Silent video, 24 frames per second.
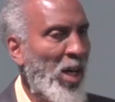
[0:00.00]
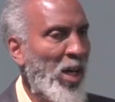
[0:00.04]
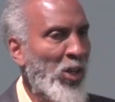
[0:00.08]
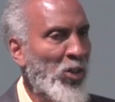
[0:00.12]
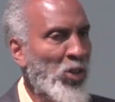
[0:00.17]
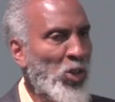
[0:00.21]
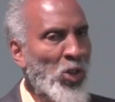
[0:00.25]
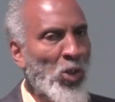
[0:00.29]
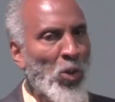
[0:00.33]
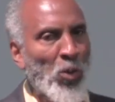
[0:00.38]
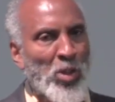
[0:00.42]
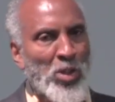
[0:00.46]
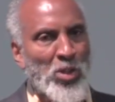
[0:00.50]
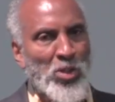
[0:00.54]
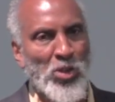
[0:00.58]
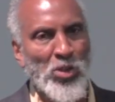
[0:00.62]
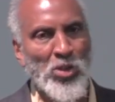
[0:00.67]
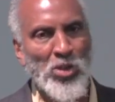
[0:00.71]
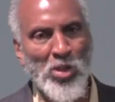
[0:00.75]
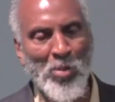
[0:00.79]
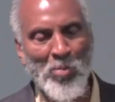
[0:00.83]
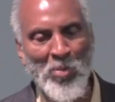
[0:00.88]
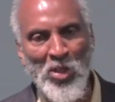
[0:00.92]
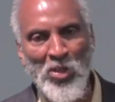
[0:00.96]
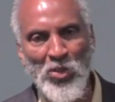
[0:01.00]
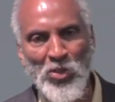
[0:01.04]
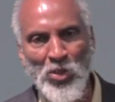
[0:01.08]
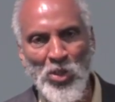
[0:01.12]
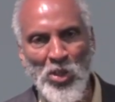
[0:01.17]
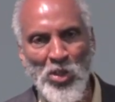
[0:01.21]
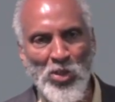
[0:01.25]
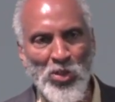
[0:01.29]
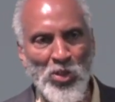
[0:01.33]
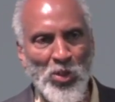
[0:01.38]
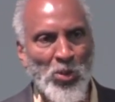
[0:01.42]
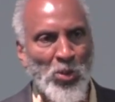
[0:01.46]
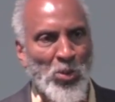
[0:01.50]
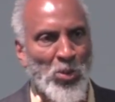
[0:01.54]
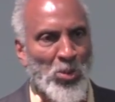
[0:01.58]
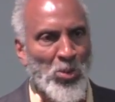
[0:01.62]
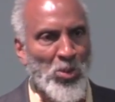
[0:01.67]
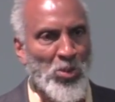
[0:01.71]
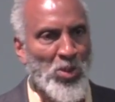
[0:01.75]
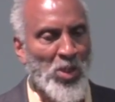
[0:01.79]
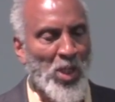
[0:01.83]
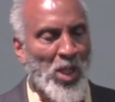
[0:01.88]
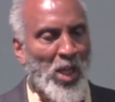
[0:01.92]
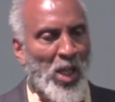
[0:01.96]
You go into some inner-city
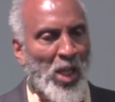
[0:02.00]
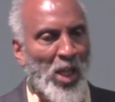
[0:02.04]
schools,